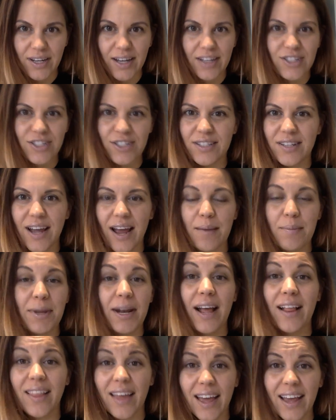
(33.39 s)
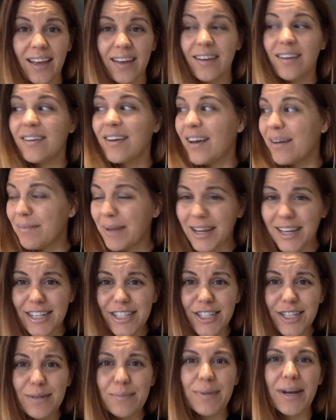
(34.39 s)
I like my
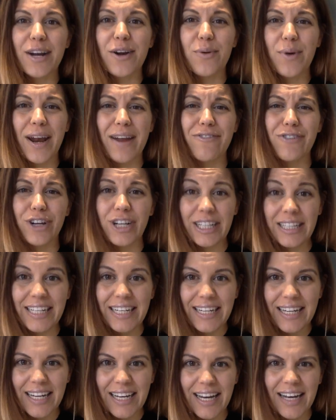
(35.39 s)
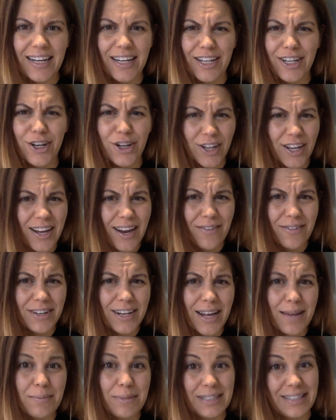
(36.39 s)
kitchen, but I don't want to ever clean it, and cooking every
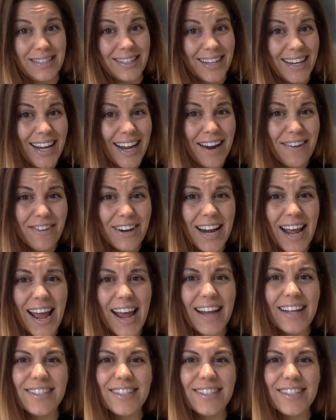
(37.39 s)
day means cleaning every day.